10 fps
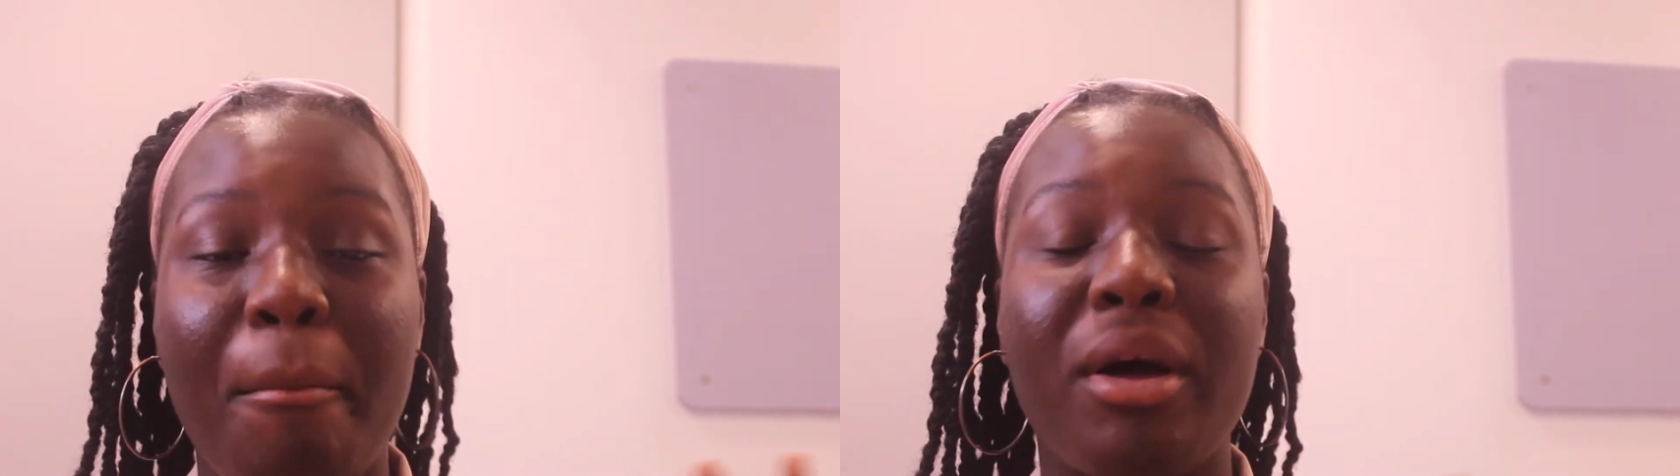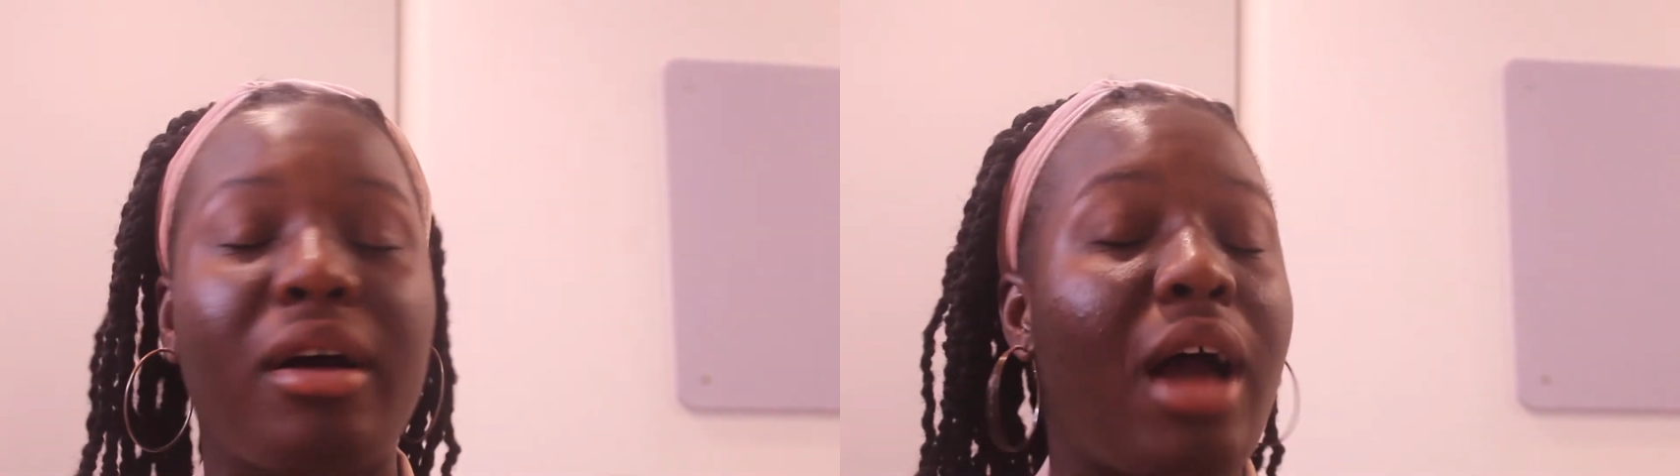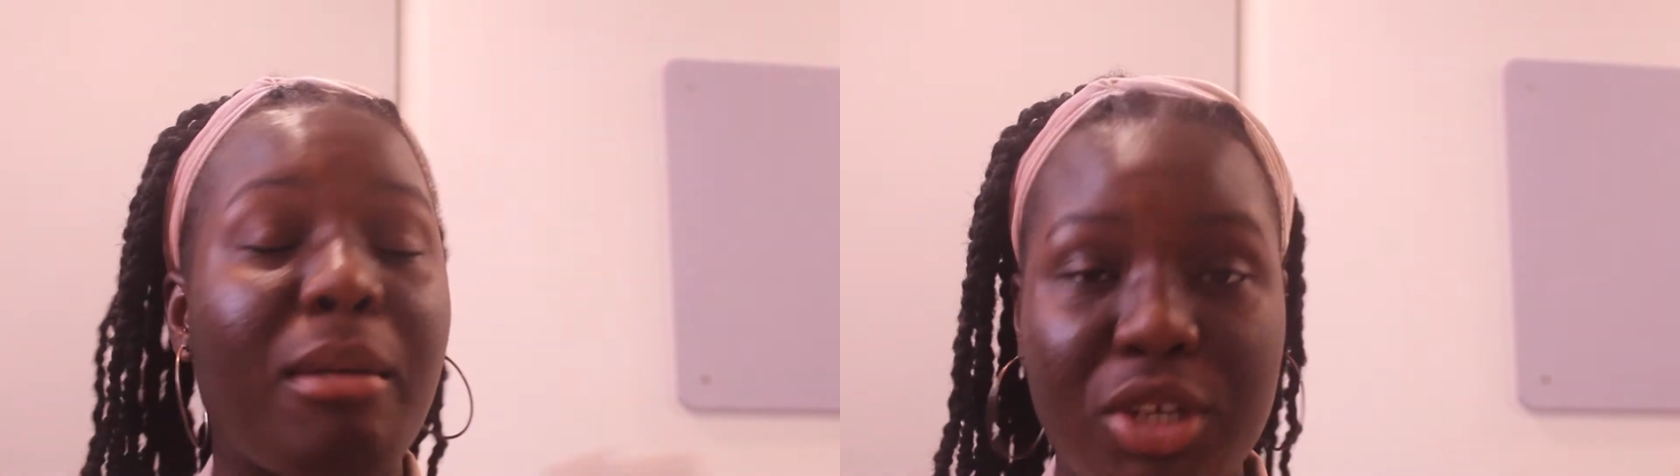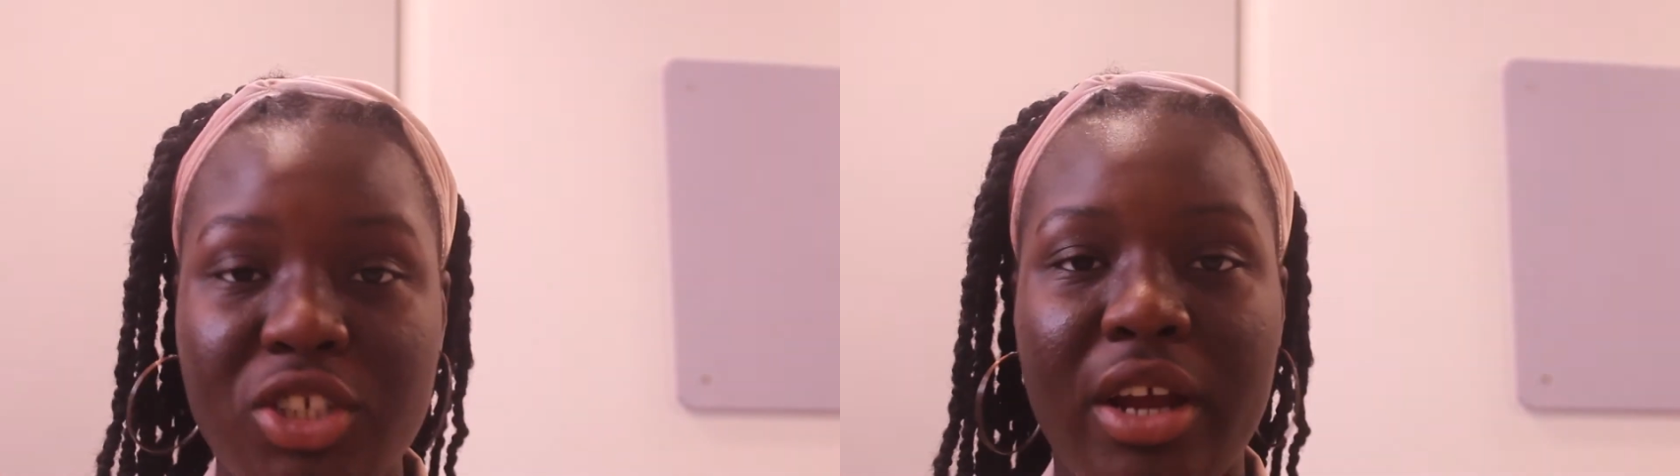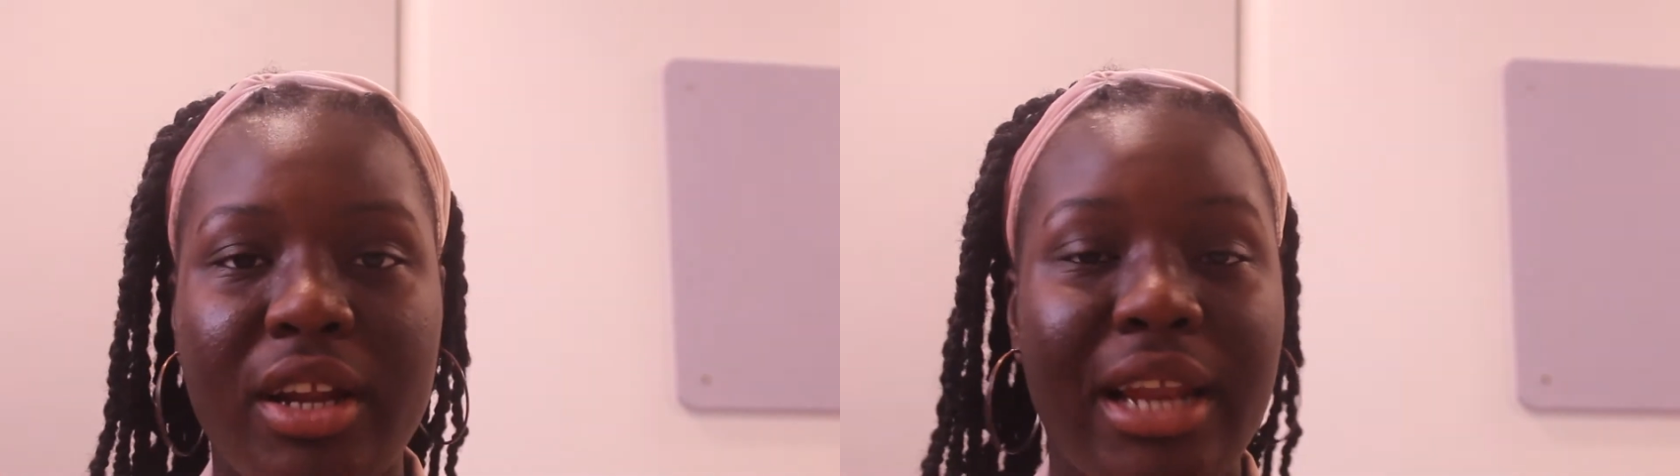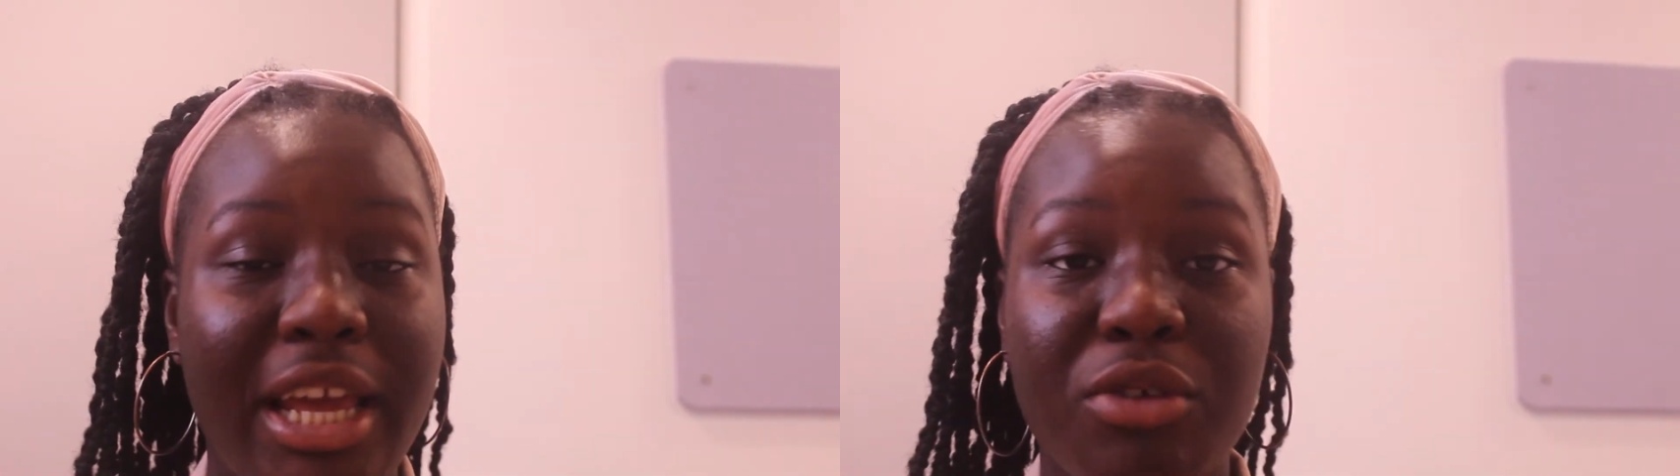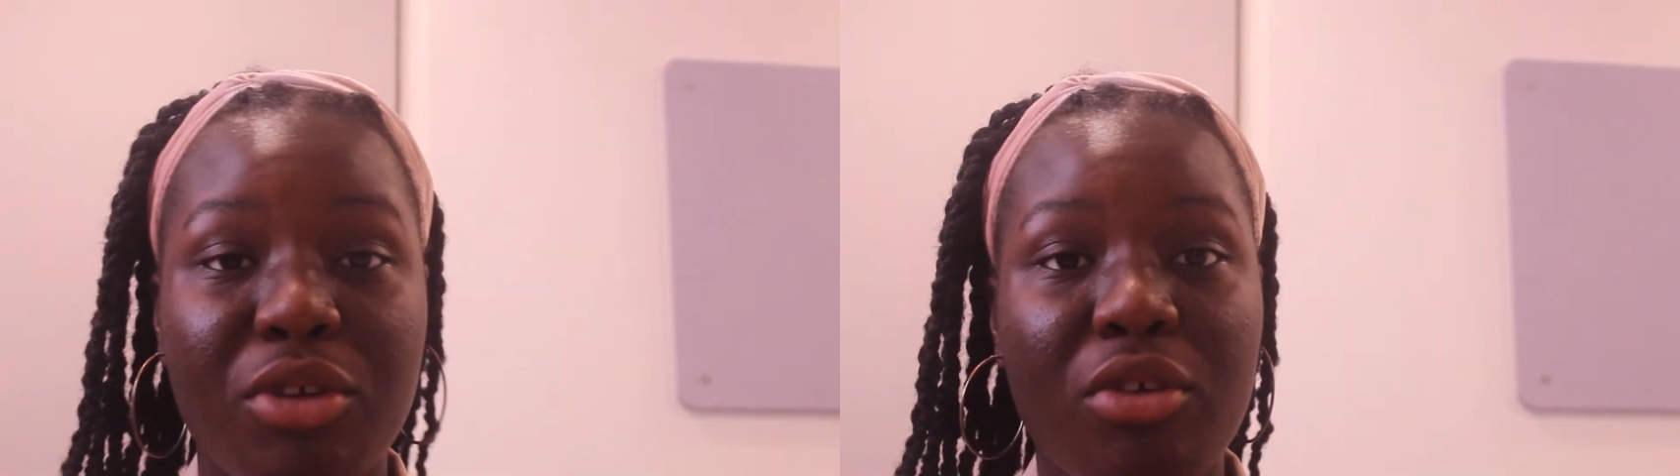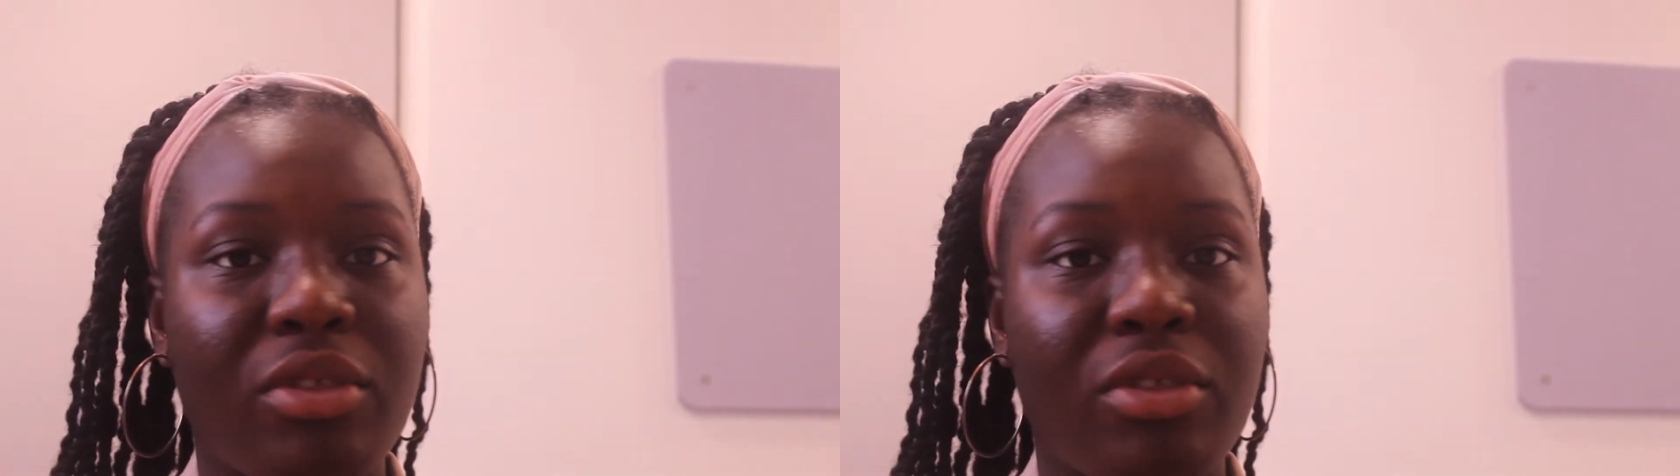but I'm just trying to let you know